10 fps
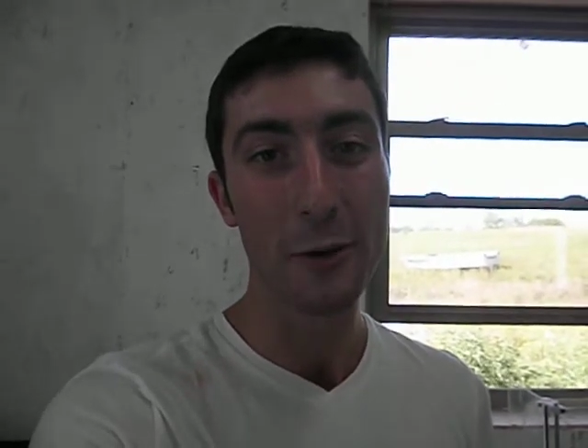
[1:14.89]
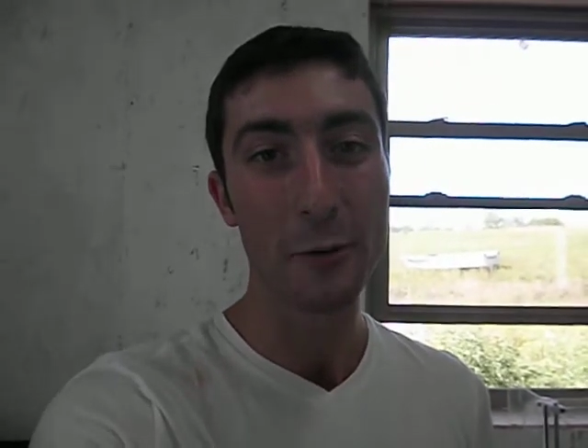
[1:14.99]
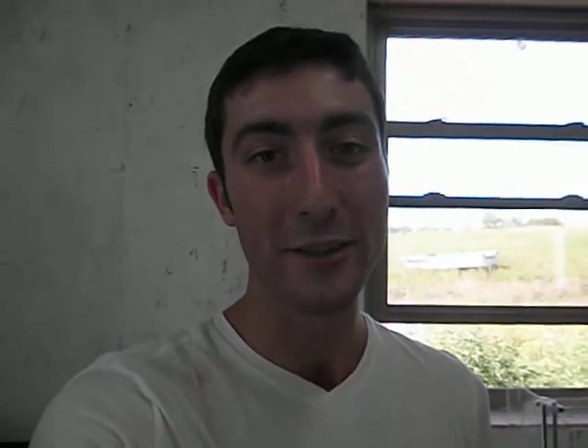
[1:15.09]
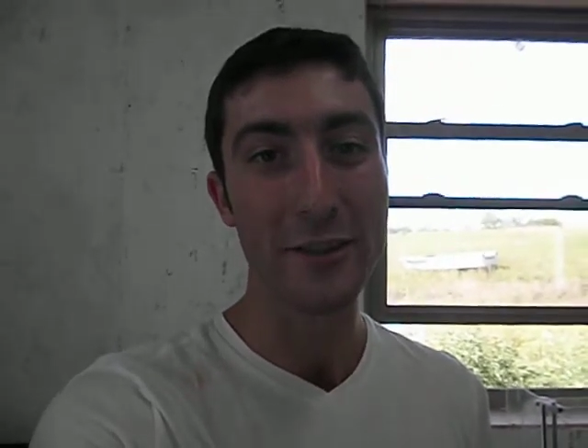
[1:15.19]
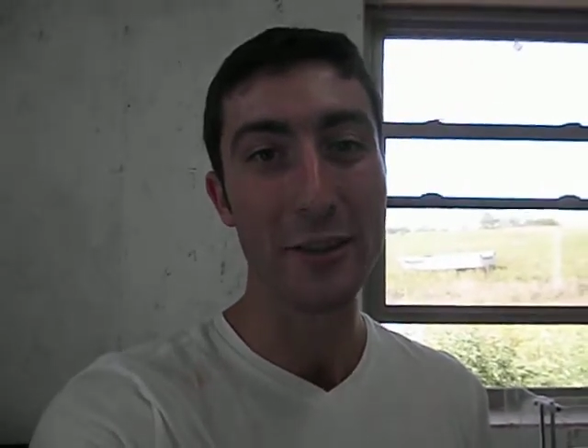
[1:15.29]

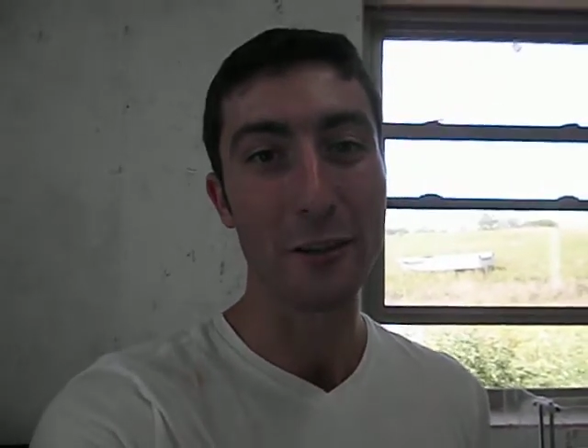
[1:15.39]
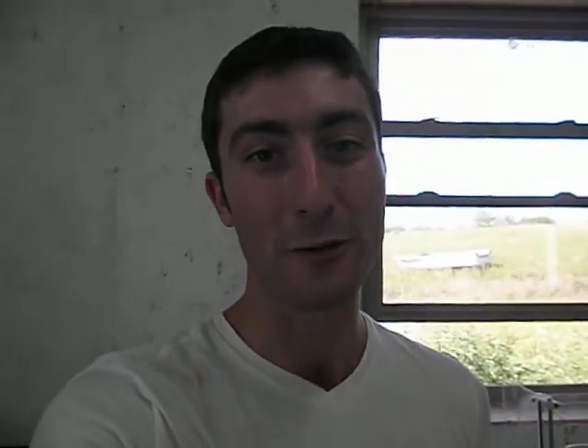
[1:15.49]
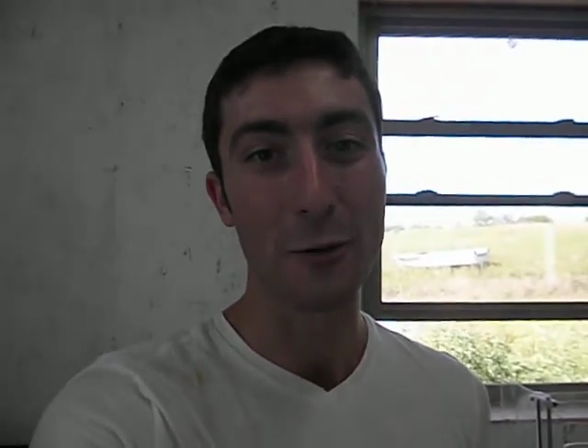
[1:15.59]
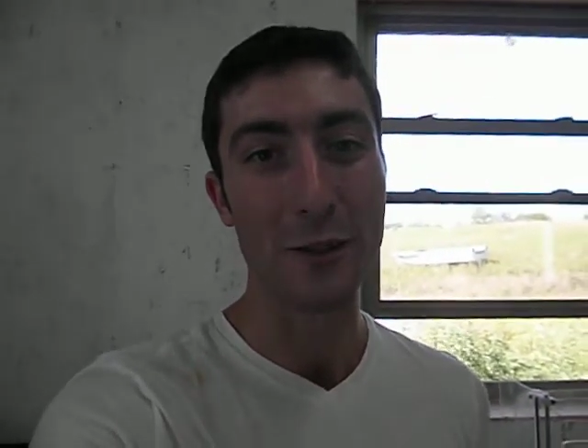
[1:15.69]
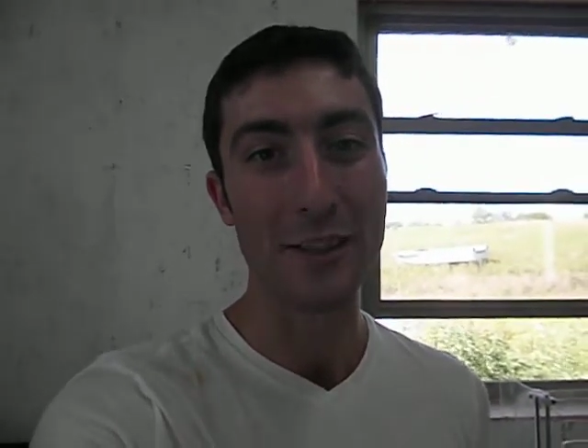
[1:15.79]
which
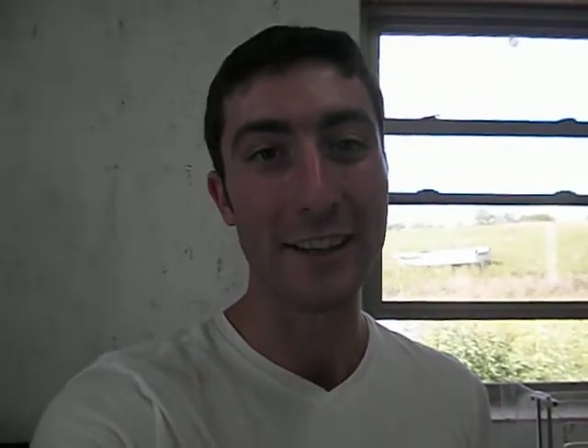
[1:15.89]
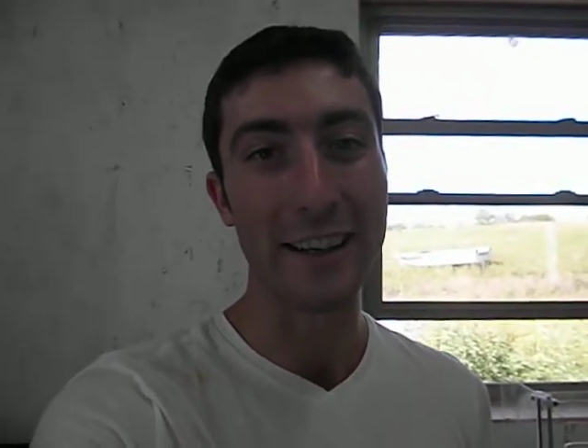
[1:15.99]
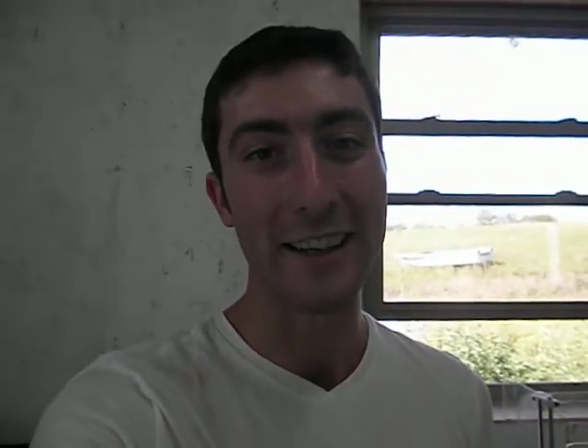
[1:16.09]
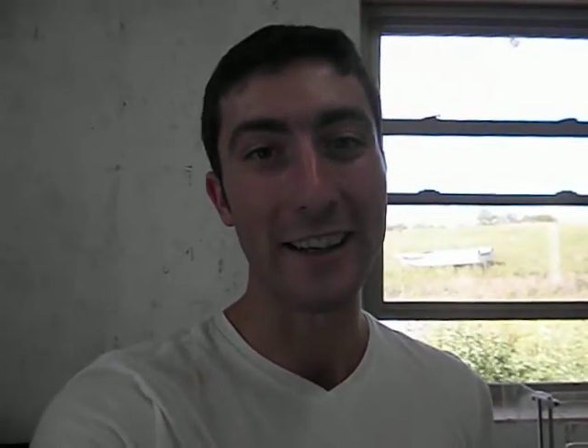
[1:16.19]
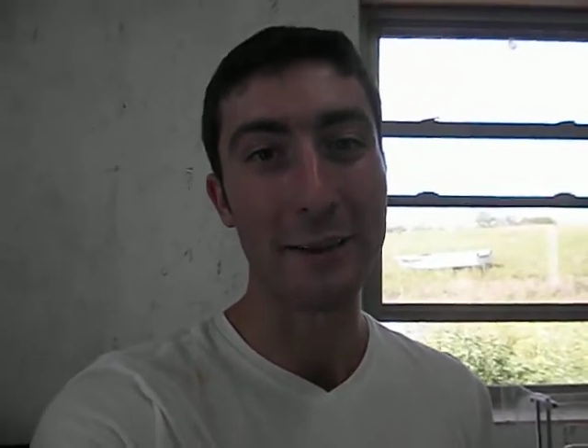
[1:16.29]
of course
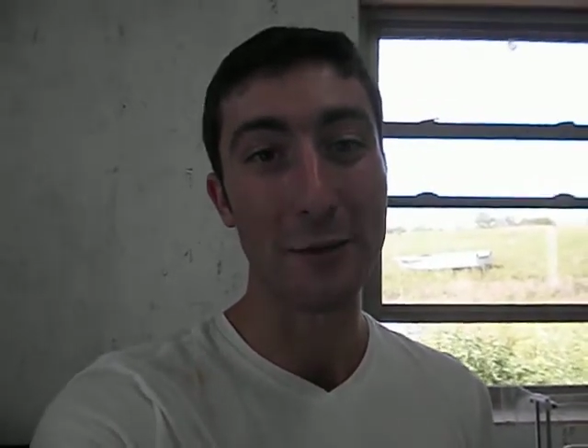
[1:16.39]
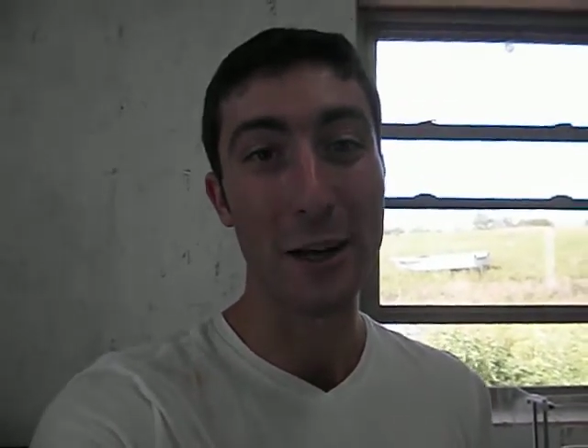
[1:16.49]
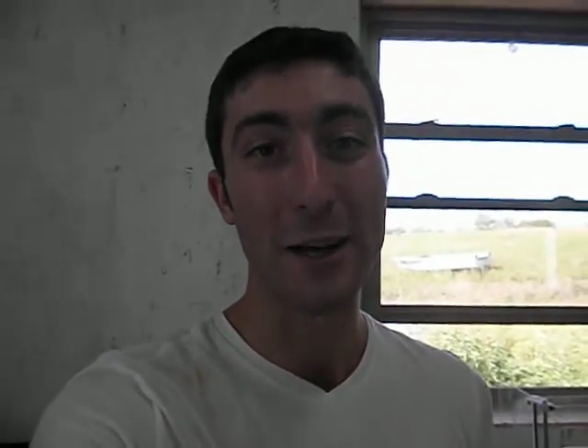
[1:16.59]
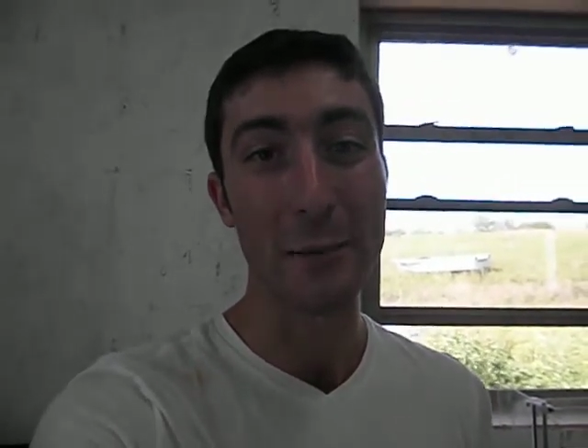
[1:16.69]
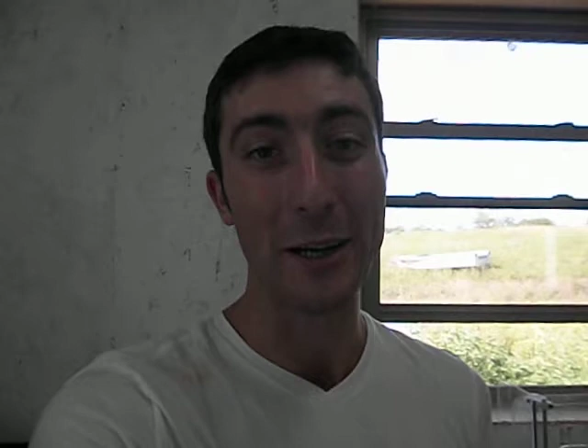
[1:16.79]
I
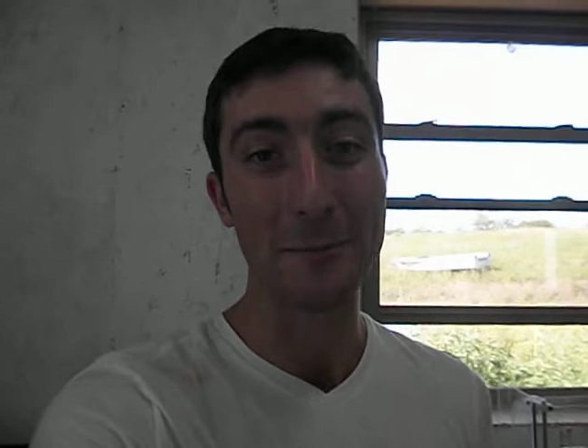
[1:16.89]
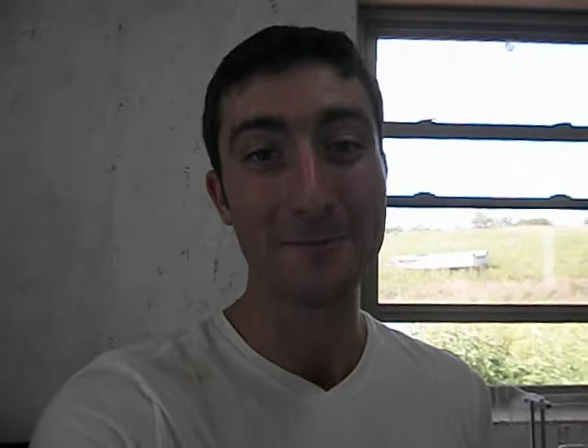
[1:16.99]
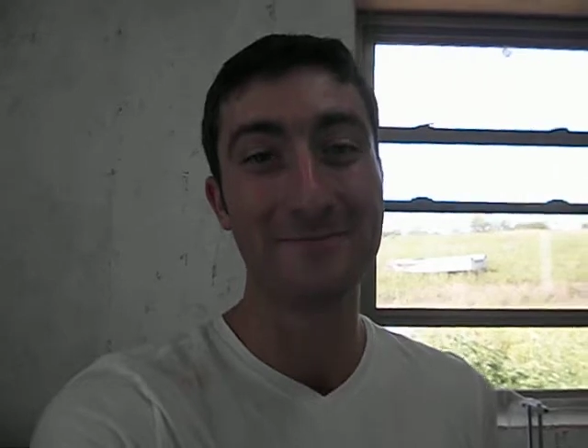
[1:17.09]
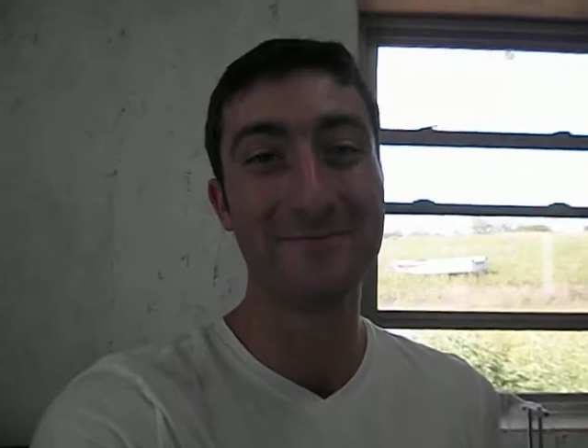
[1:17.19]
forgot about.